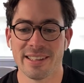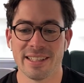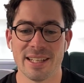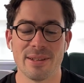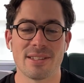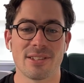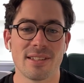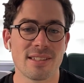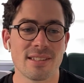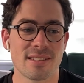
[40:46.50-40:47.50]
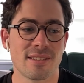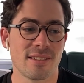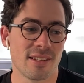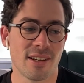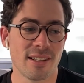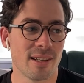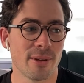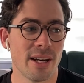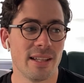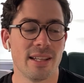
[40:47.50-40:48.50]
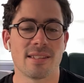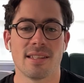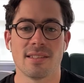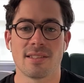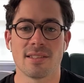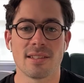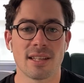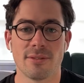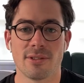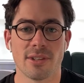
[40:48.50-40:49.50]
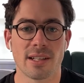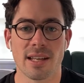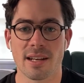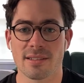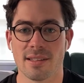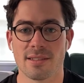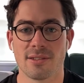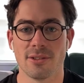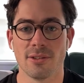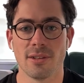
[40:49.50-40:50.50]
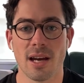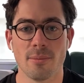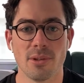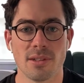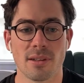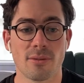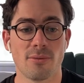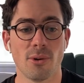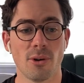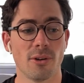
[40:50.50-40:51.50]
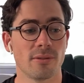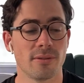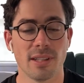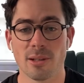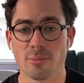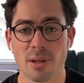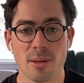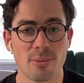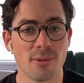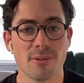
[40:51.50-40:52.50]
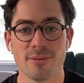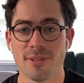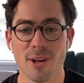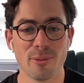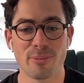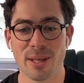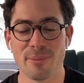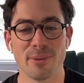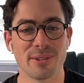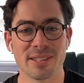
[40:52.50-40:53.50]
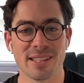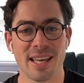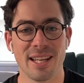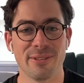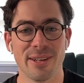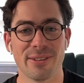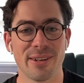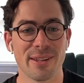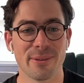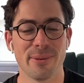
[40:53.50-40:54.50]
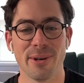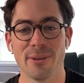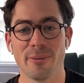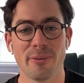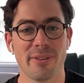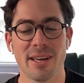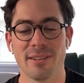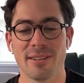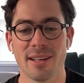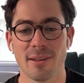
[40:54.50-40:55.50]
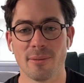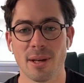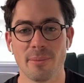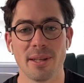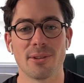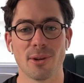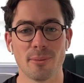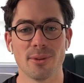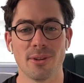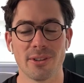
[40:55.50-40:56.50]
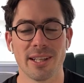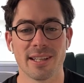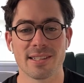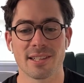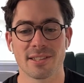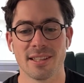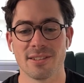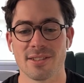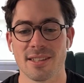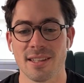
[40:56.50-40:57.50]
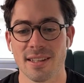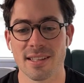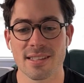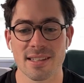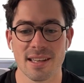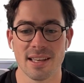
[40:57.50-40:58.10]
And so this is the idea behind this, is just to give direct access to our music for young people, old people, just anyone around the world. And we've had a big global audience actually interested in this,